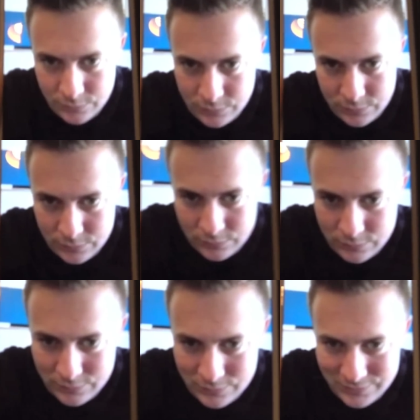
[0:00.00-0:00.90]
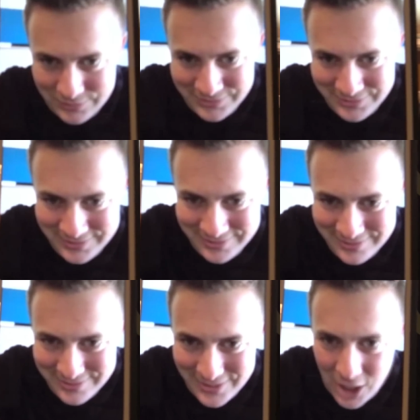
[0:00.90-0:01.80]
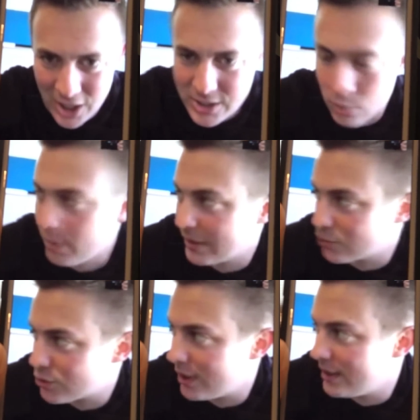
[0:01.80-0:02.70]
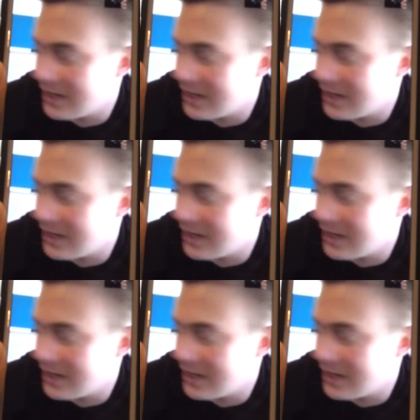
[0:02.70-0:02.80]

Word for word: be playing with us anyway. Alright, so we'll make the trade.